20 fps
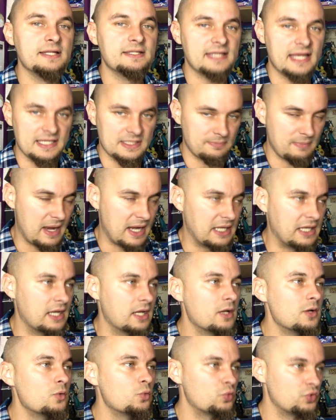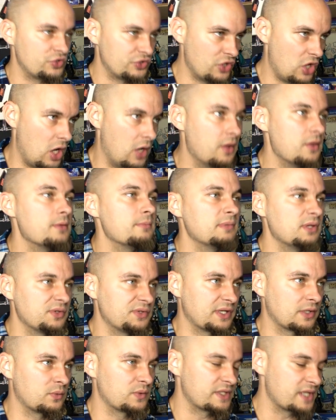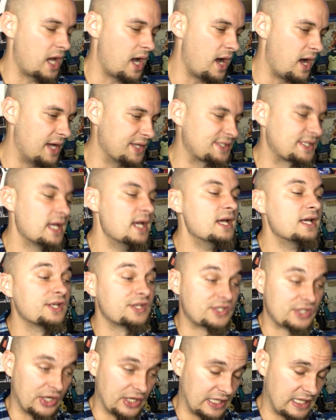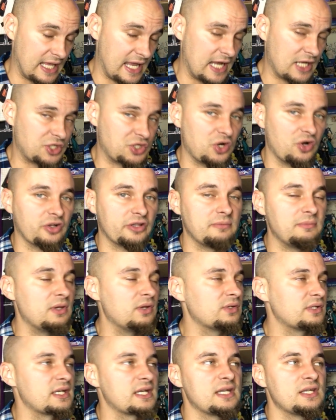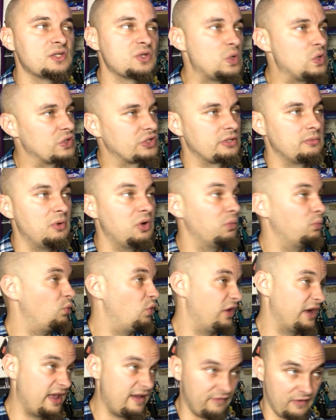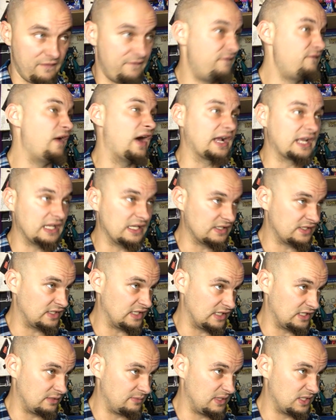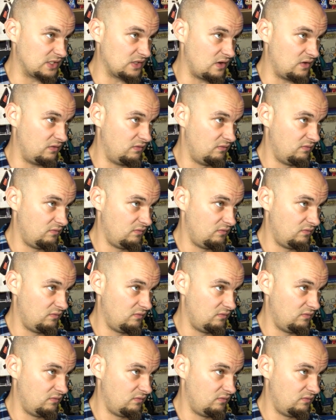Taz-mania was not. Music was arse. Sonic the Hedgehog, the music is awesome on whatever fucking system it's on.